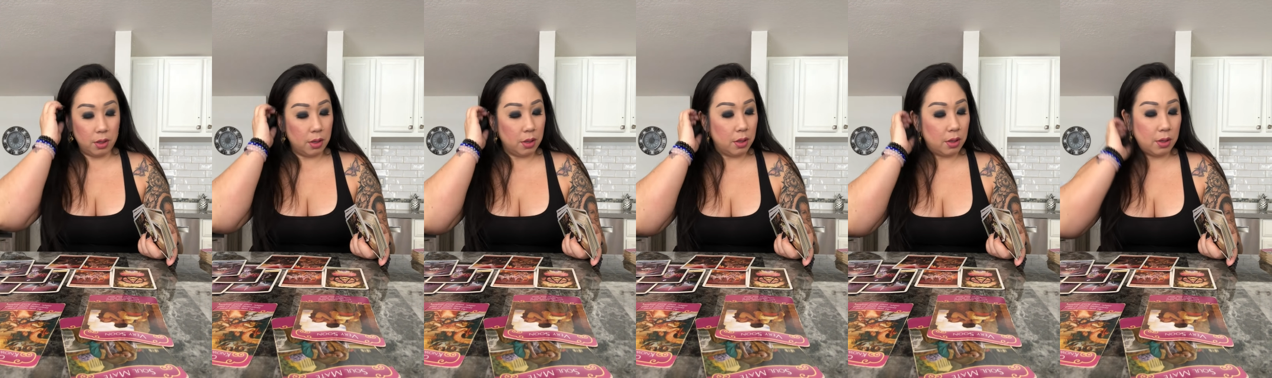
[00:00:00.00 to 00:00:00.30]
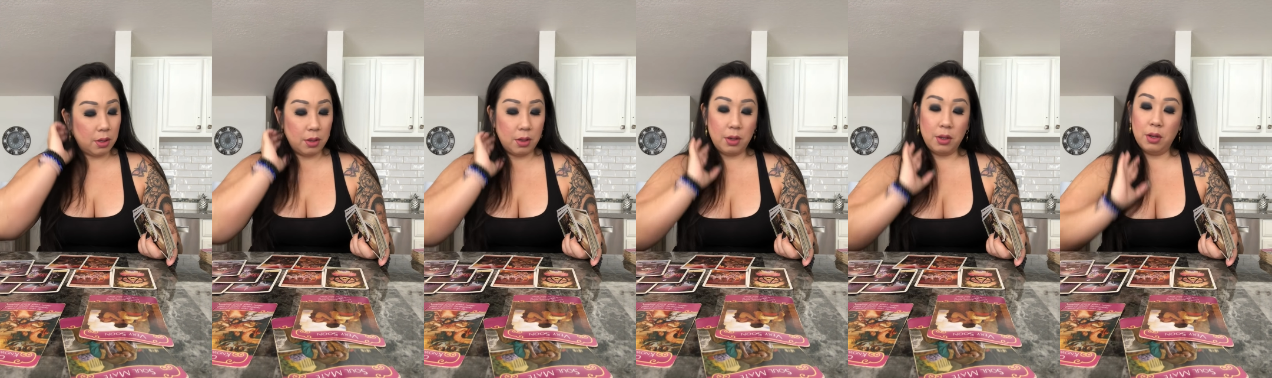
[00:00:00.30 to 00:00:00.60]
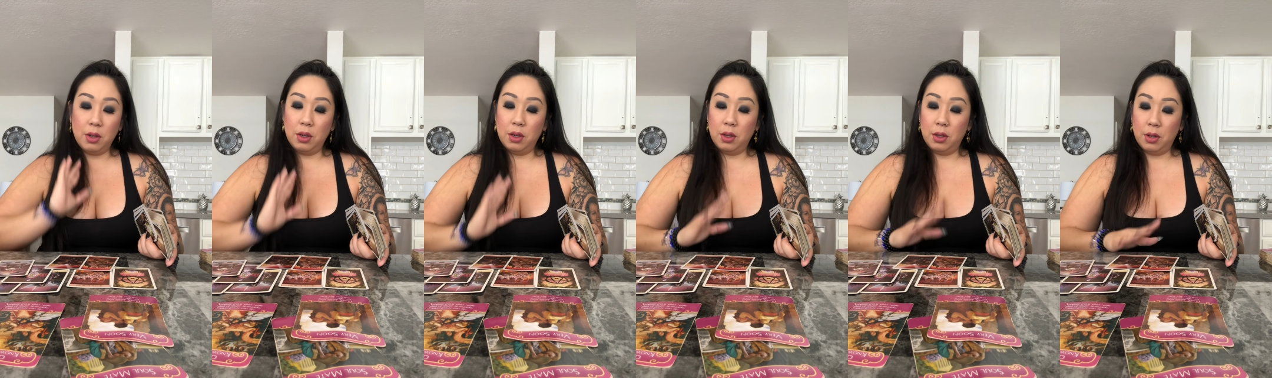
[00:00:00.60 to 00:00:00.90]

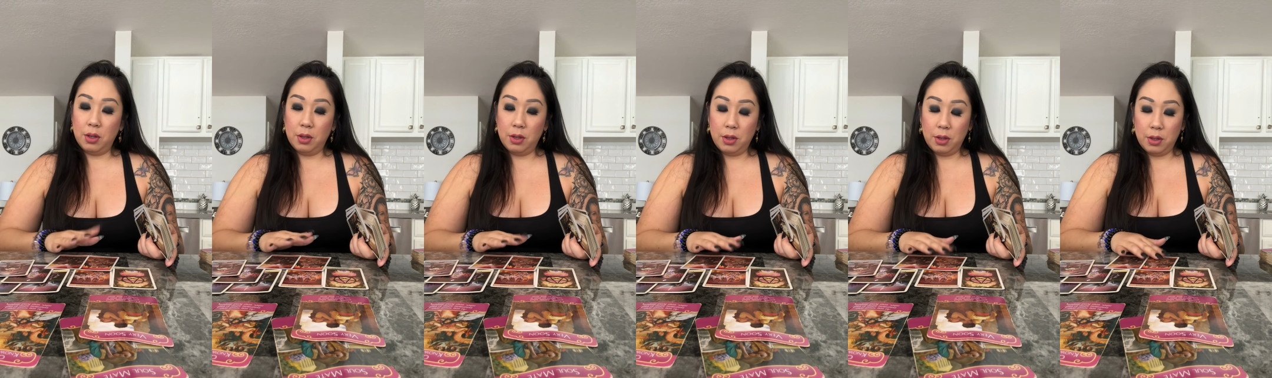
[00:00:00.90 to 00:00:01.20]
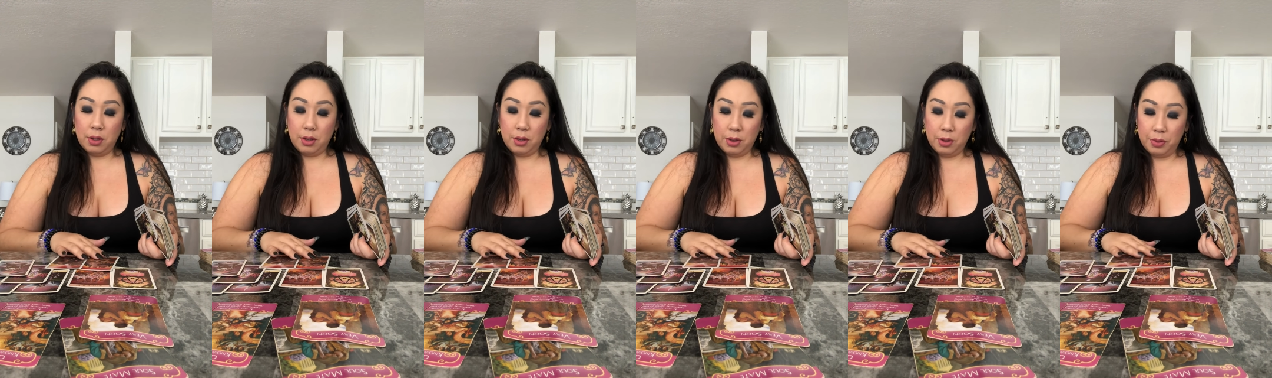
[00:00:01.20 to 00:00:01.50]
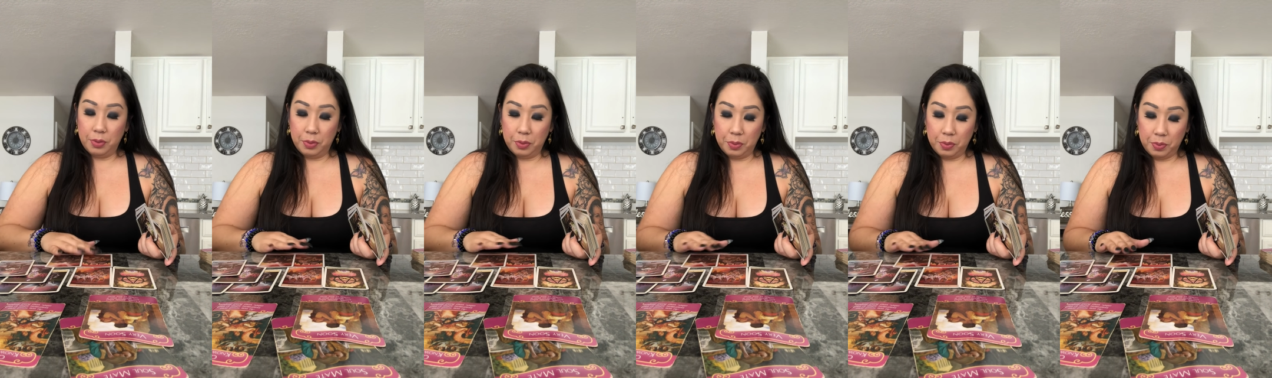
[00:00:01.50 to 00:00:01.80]

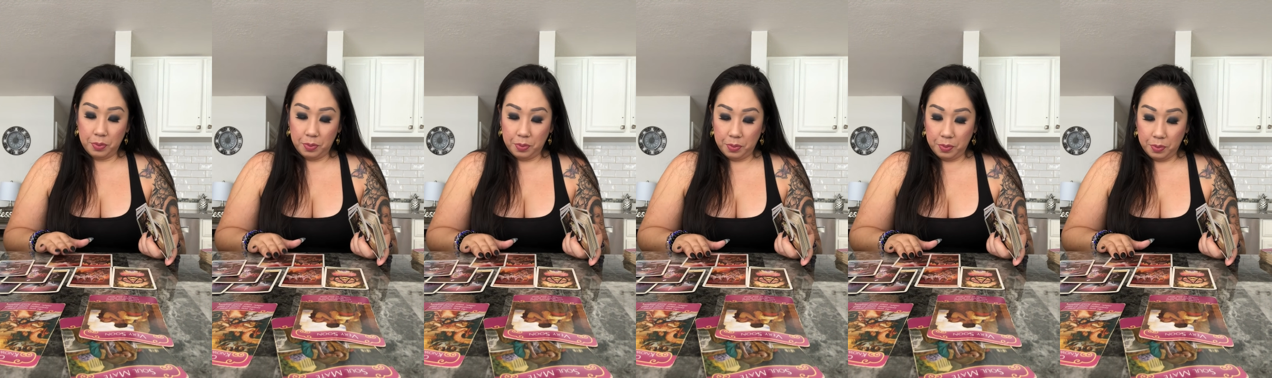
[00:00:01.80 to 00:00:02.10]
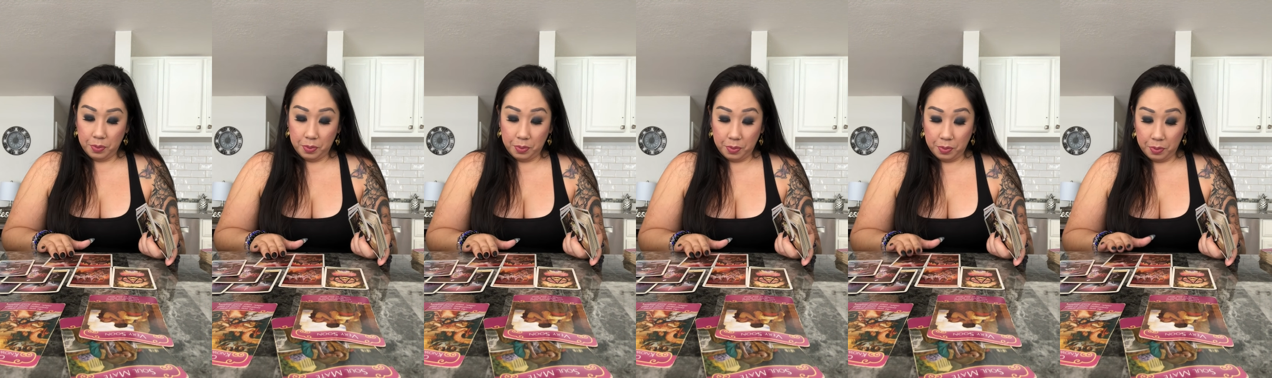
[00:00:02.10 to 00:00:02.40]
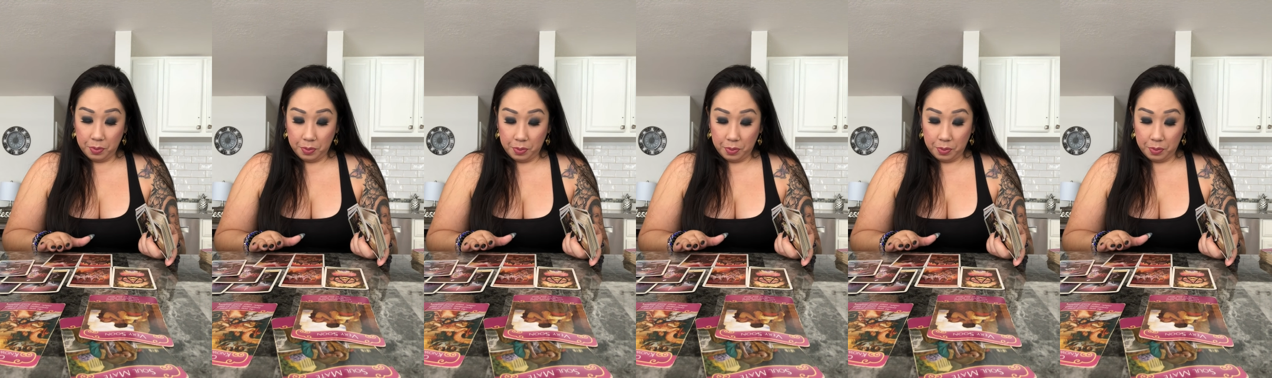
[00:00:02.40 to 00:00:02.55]
No one is speaking in this clip.